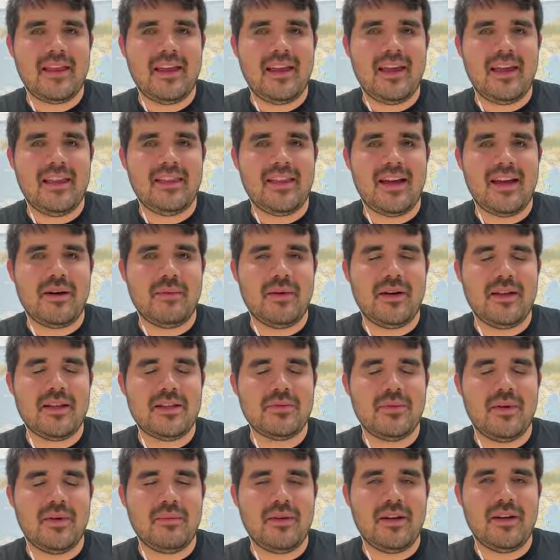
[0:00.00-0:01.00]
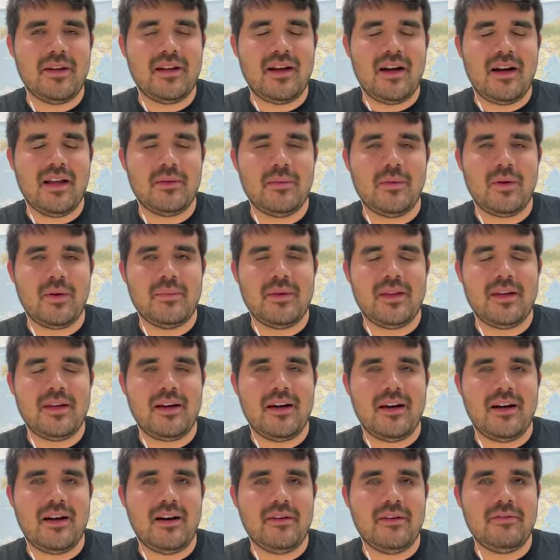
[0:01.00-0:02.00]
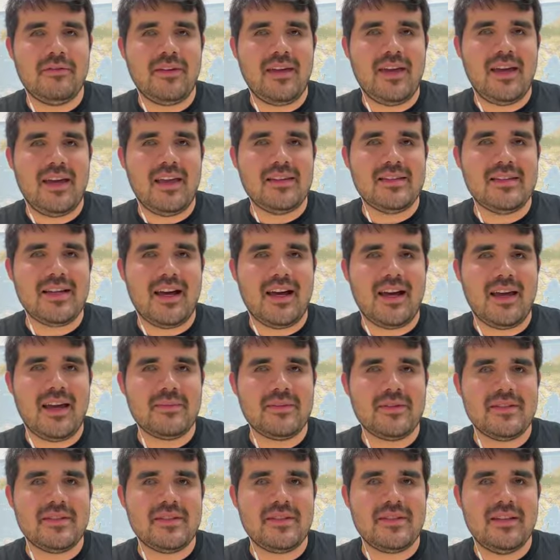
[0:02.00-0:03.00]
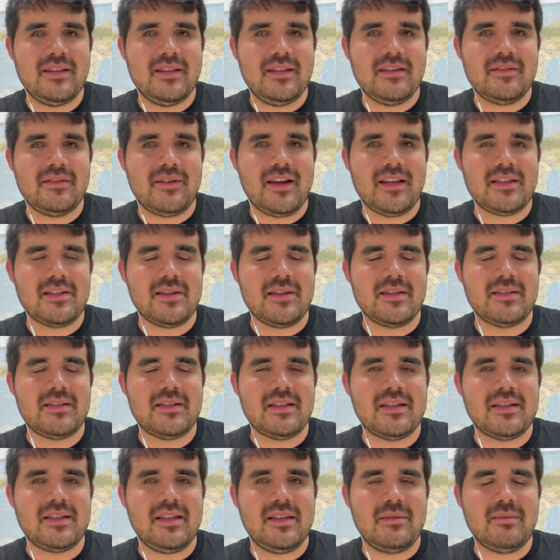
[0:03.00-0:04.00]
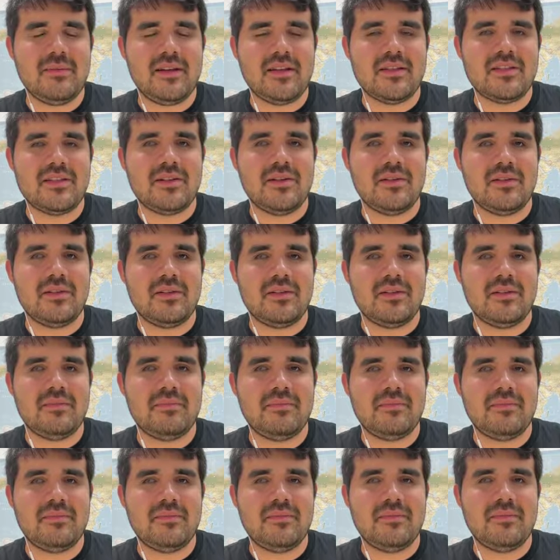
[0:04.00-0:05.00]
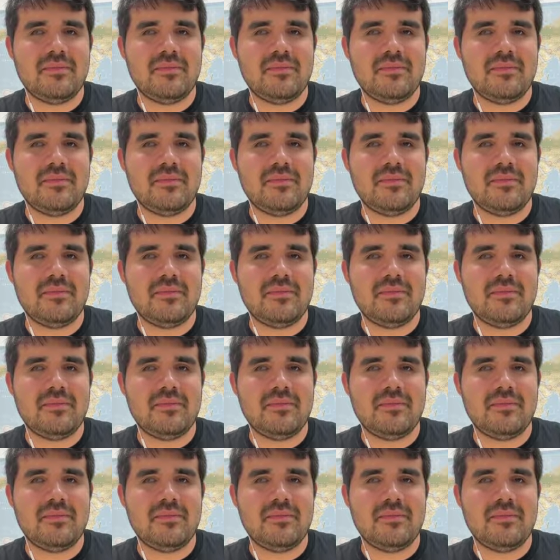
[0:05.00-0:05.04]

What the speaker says: And that way it's 1 minute on, 1 minute off, 8 times, right? So that's 16 minutes total,